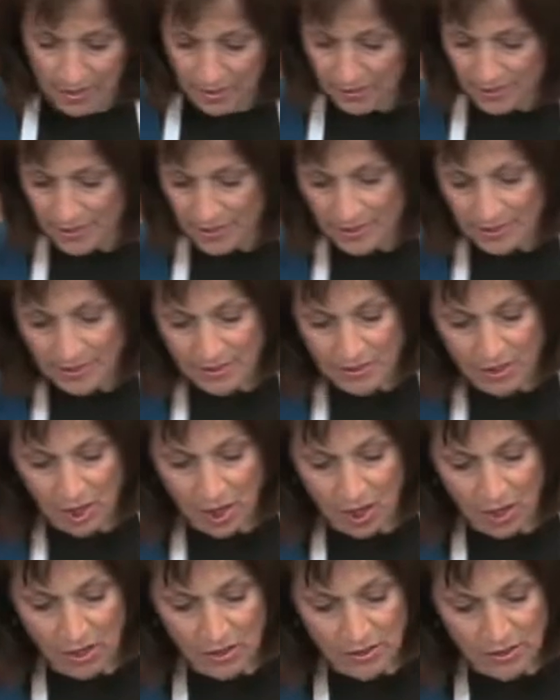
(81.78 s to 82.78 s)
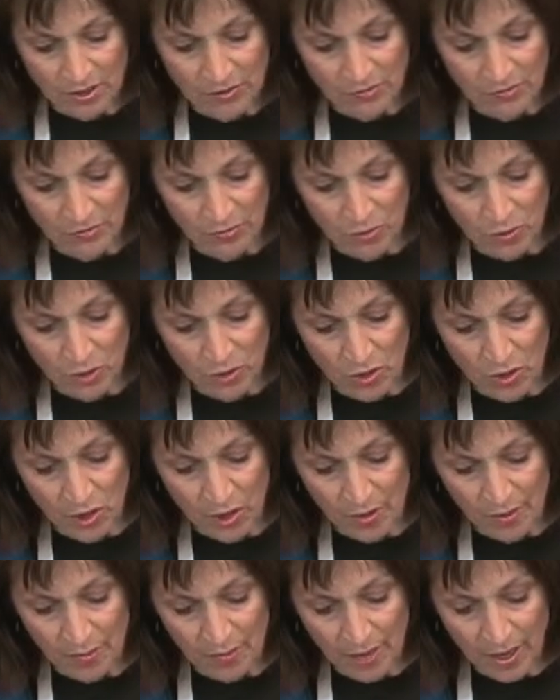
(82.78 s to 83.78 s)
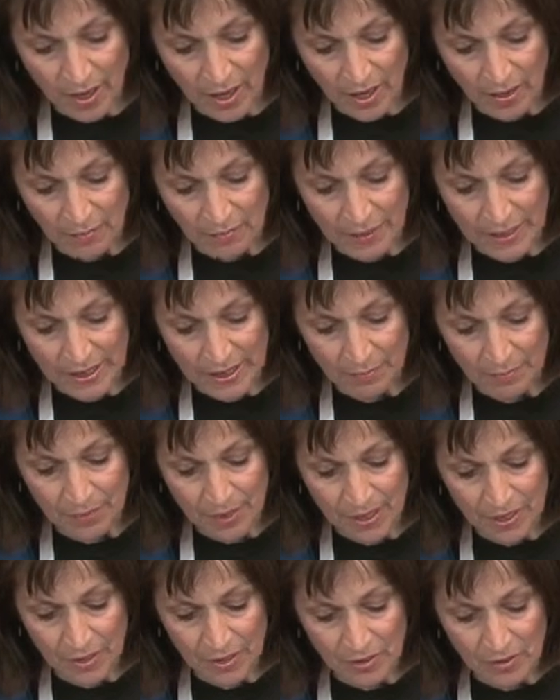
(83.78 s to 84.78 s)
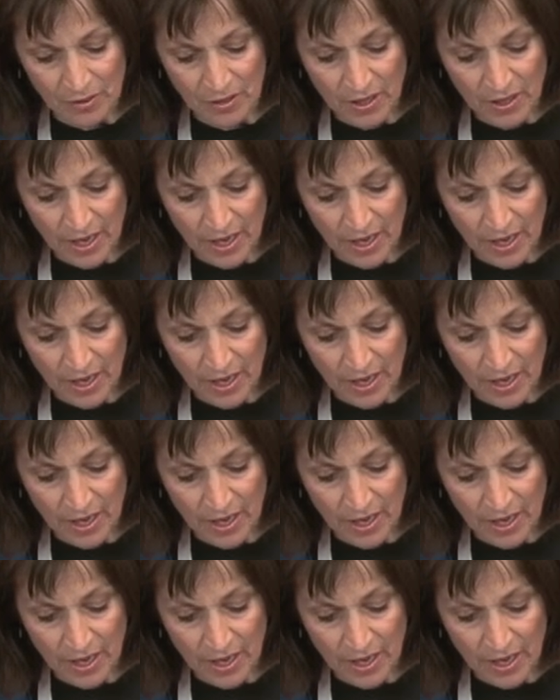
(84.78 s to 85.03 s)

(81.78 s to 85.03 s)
This calls for uh, peanut butter